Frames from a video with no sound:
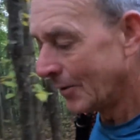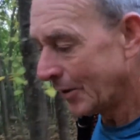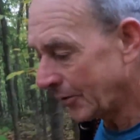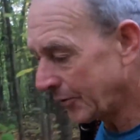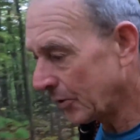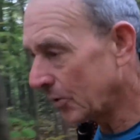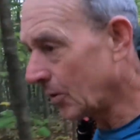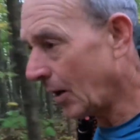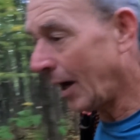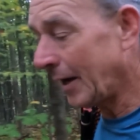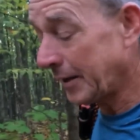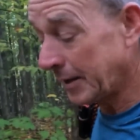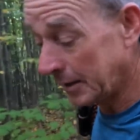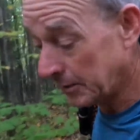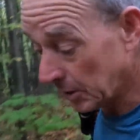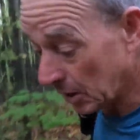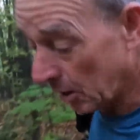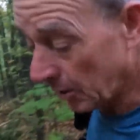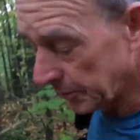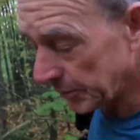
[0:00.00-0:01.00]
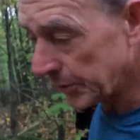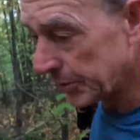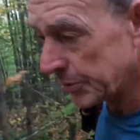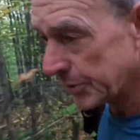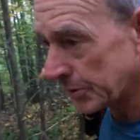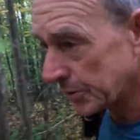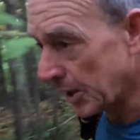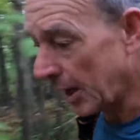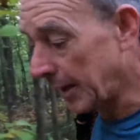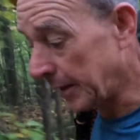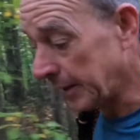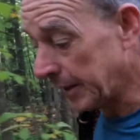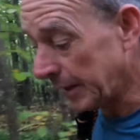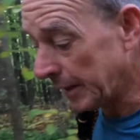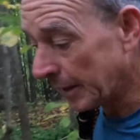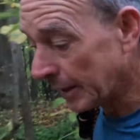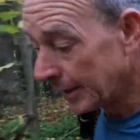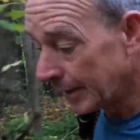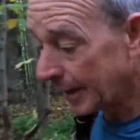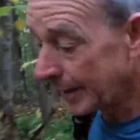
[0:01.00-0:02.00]
The through hiking, the long distance
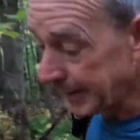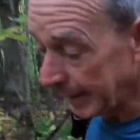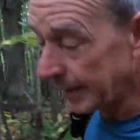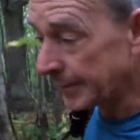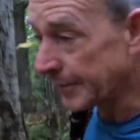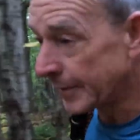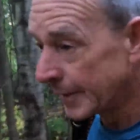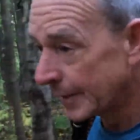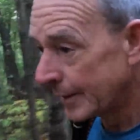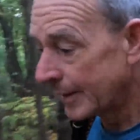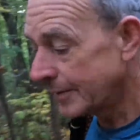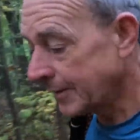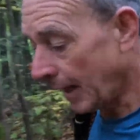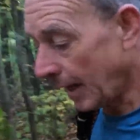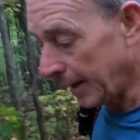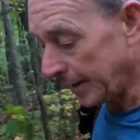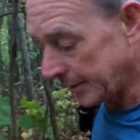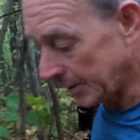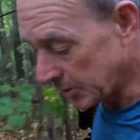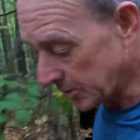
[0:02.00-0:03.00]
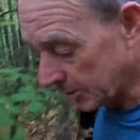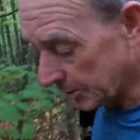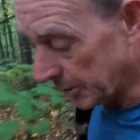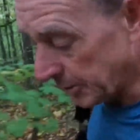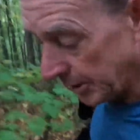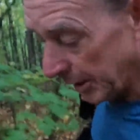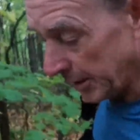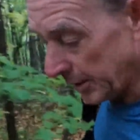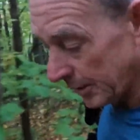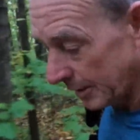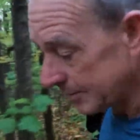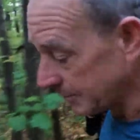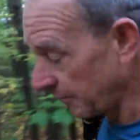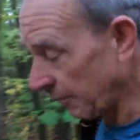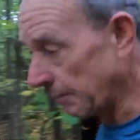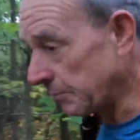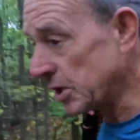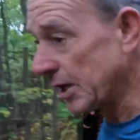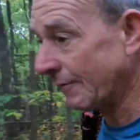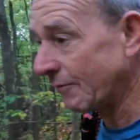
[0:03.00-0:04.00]
hiking. Again, the hike that's going to take
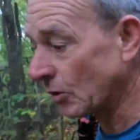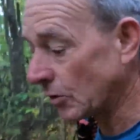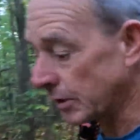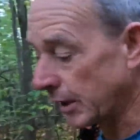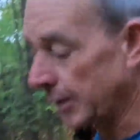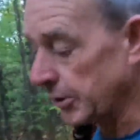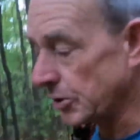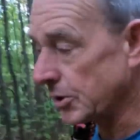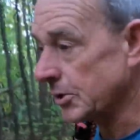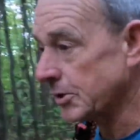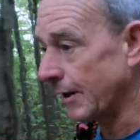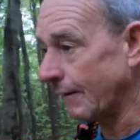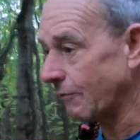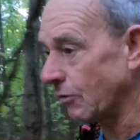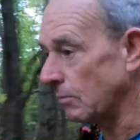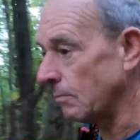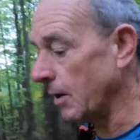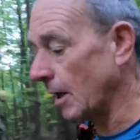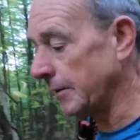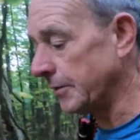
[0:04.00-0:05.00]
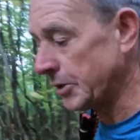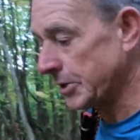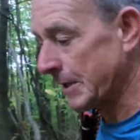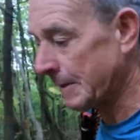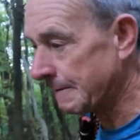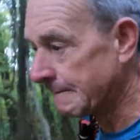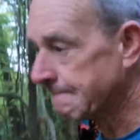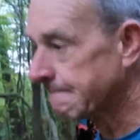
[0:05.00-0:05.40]
from several days to several months.